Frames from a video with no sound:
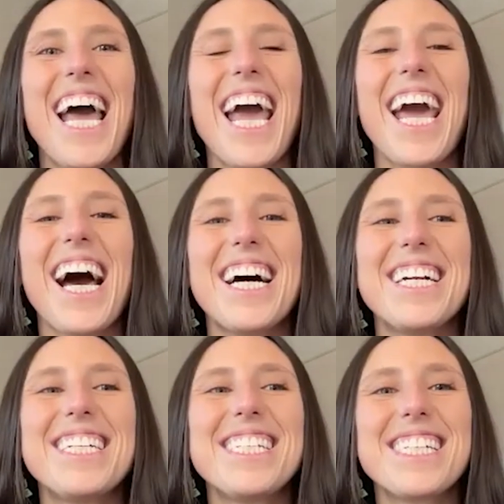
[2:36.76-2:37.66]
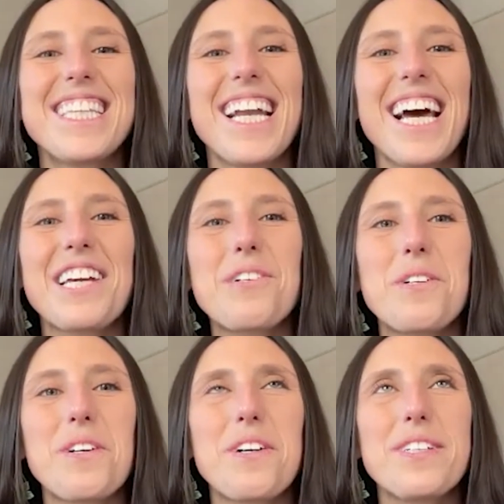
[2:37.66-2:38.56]
And then I
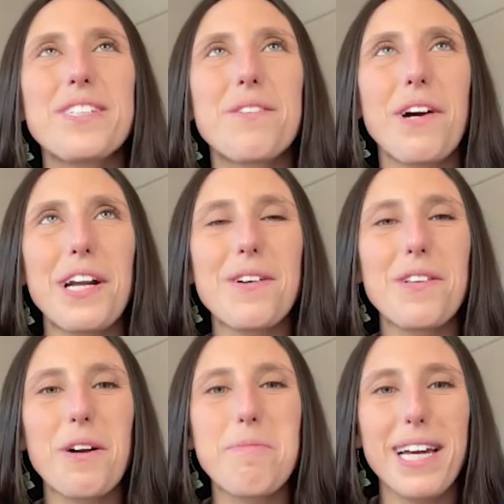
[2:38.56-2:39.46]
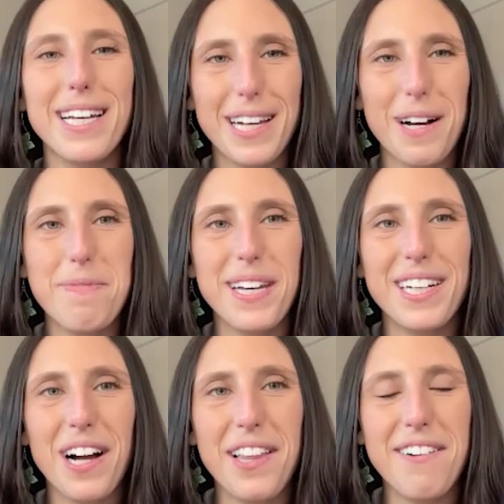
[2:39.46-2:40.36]
Googled, where do you learn play therapy
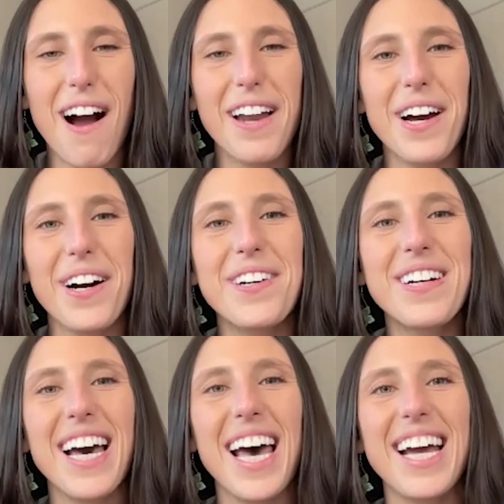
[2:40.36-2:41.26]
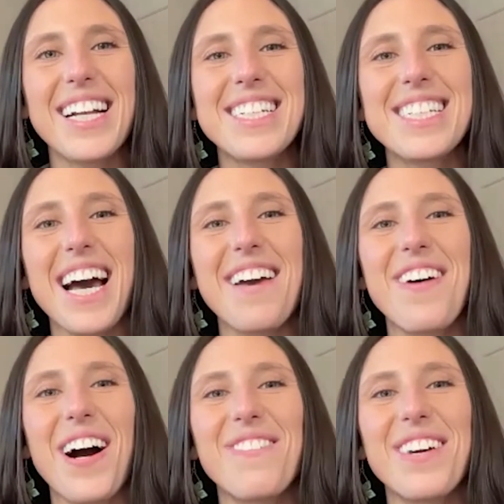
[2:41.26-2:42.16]
in Colorado? And I
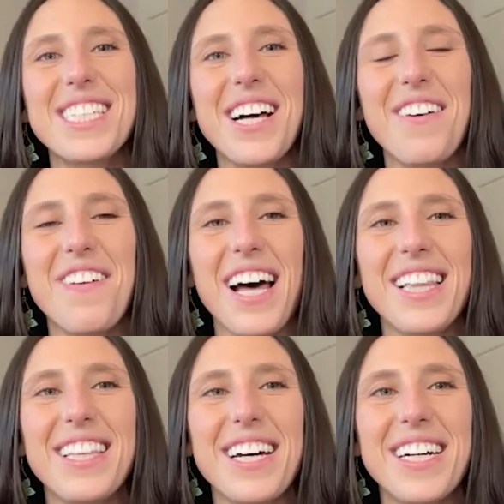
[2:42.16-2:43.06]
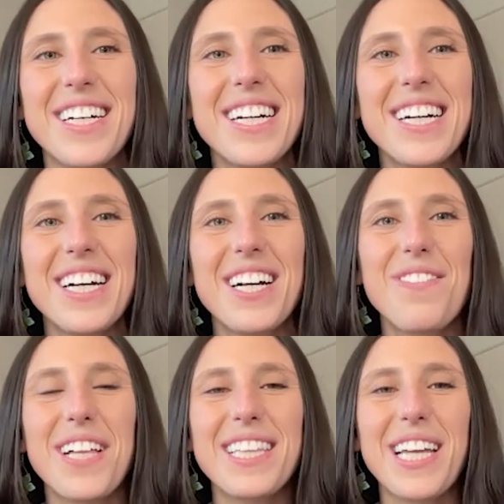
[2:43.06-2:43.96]
found myself at the
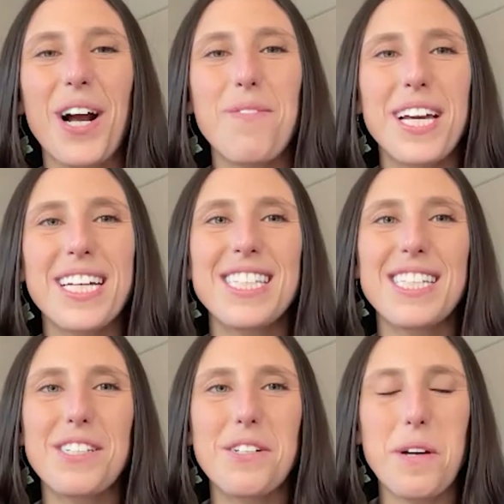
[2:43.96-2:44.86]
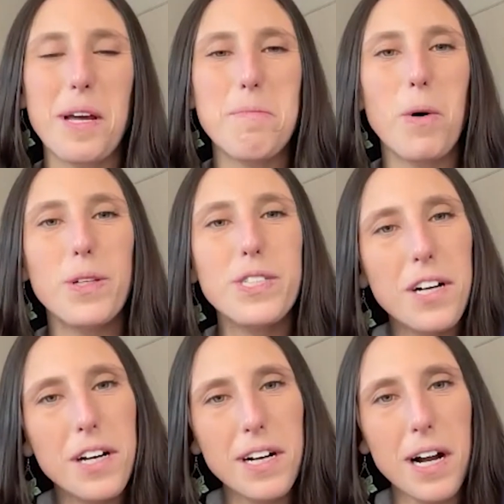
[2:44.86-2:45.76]
Play Therapy Institute in
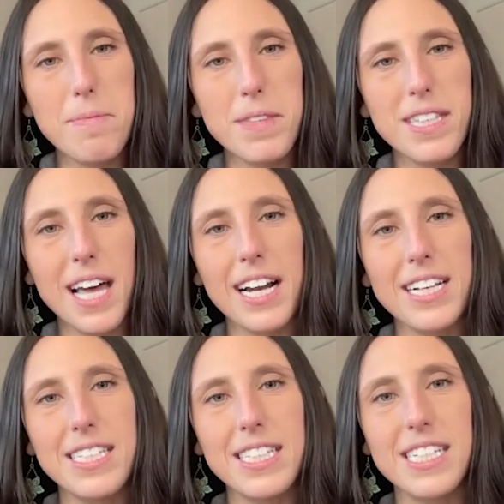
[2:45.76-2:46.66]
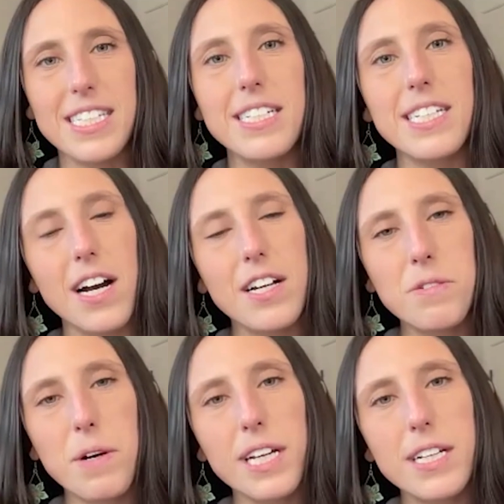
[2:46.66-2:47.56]
Boulder. That is Lisa
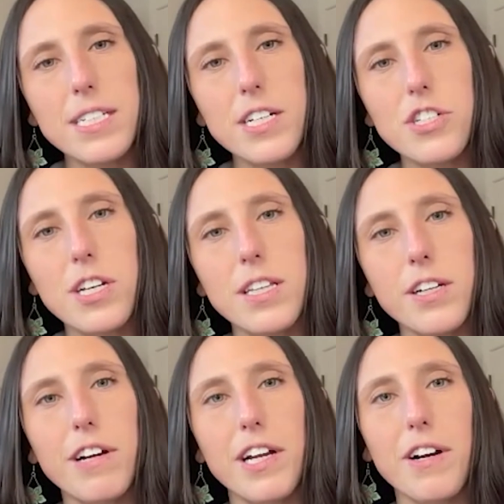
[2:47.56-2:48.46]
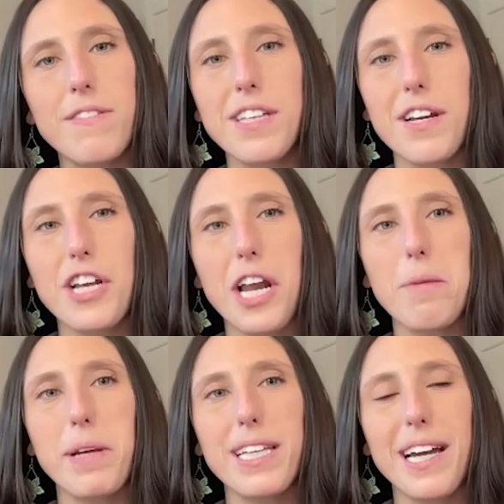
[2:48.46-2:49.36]
Dion's organization, the creator of
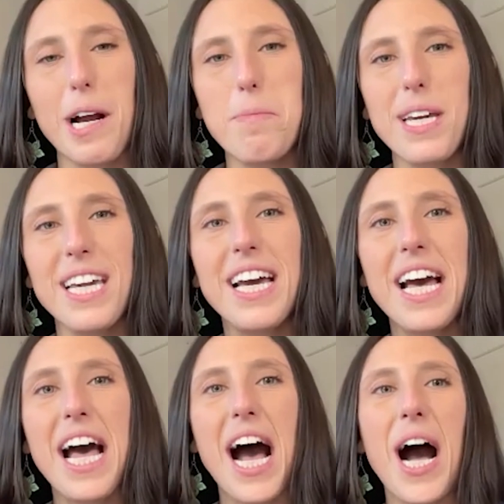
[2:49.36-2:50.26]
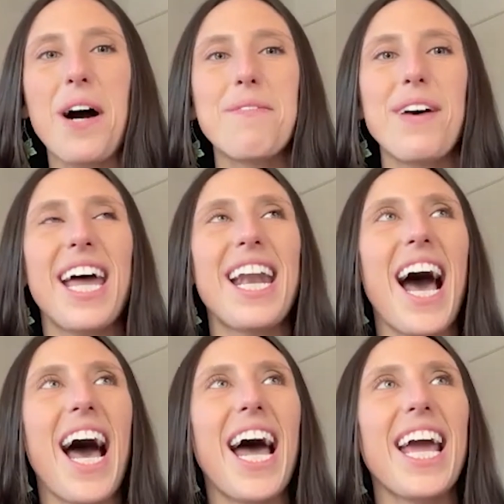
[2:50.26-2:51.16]
Synergetic Play Therapy. And
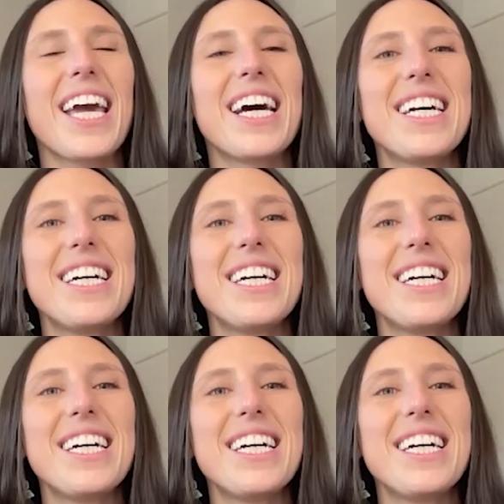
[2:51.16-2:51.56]
I